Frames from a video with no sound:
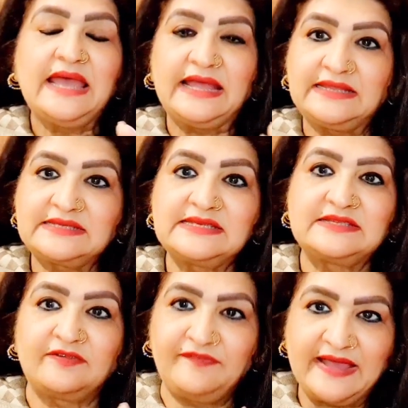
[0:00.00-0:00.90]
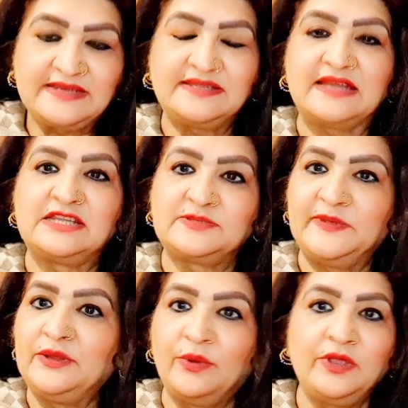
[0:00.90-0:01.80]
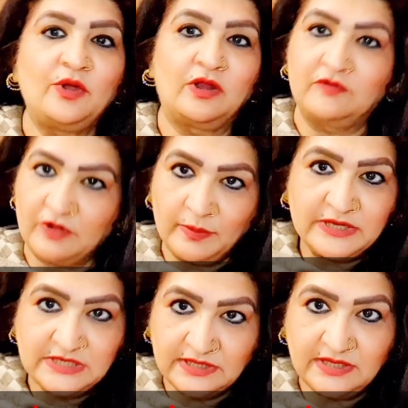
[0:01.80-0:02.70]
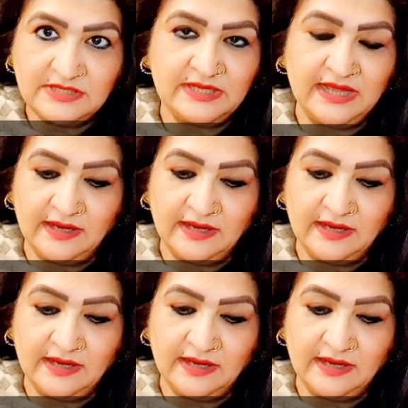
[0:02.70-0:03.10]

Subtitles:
And this is the fight that has been going on from eternity.